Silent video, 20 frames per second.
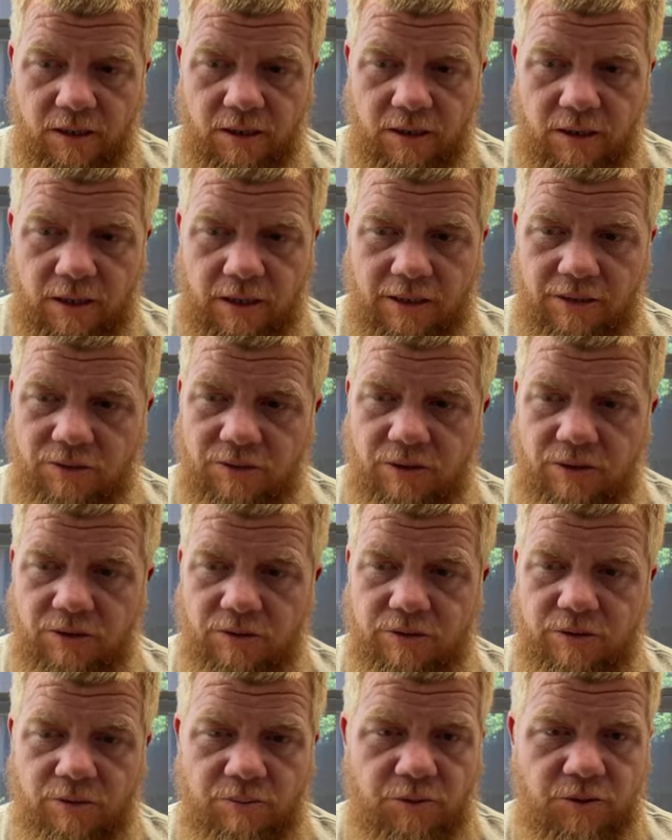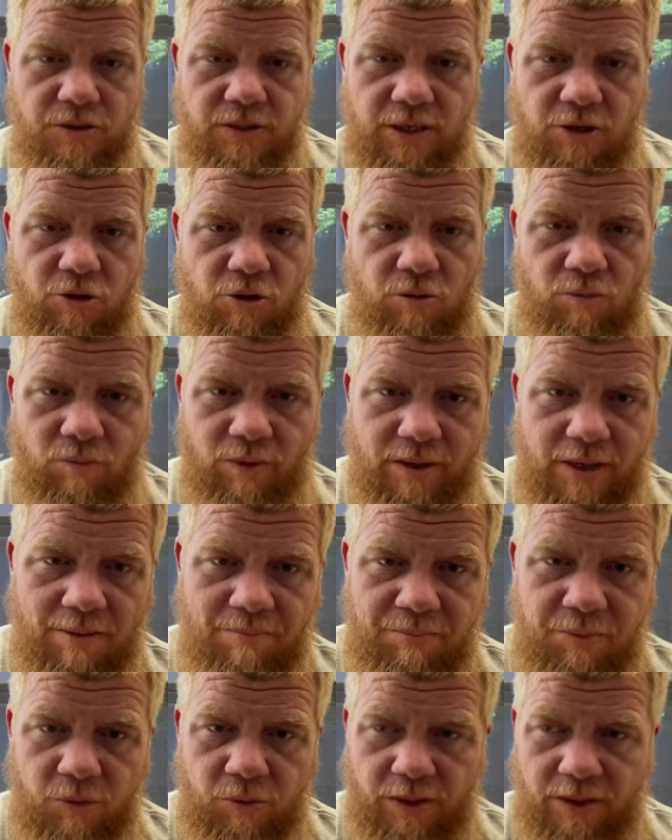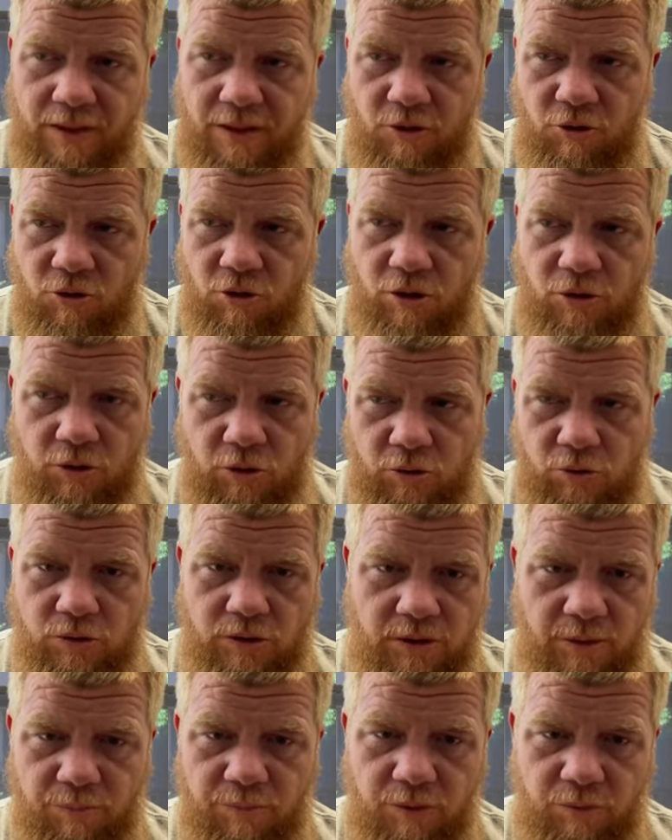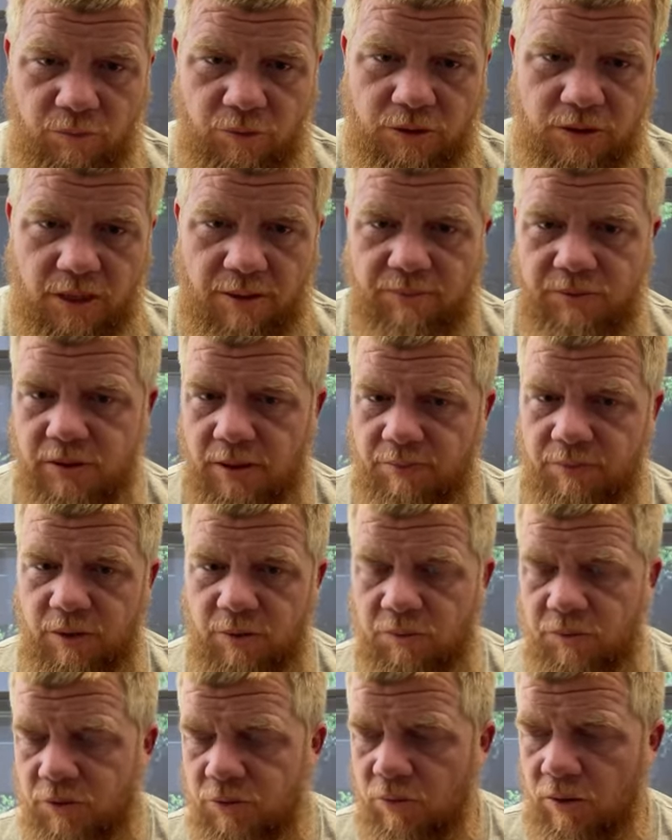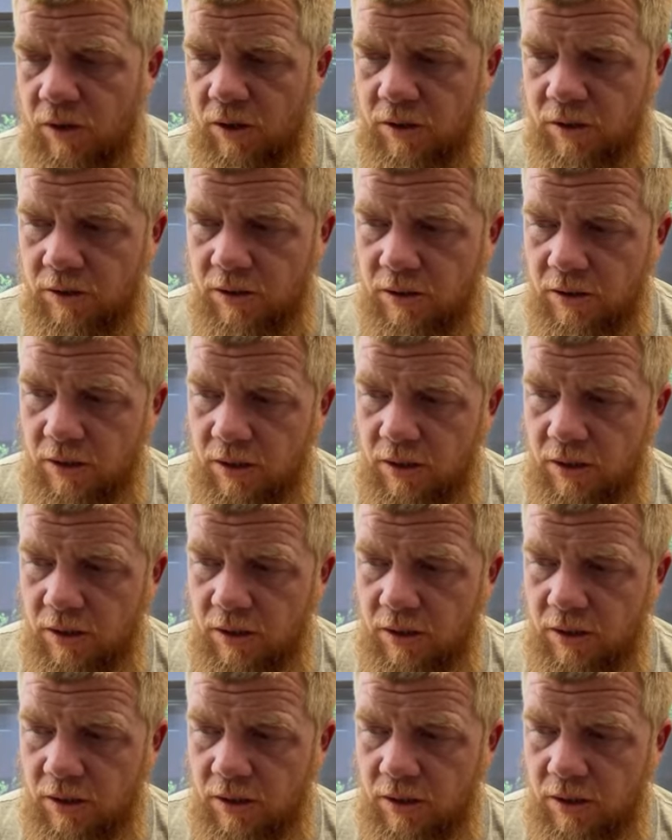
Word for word: I don't know, it's almost like she went on point because she knew something was up, something was wrong.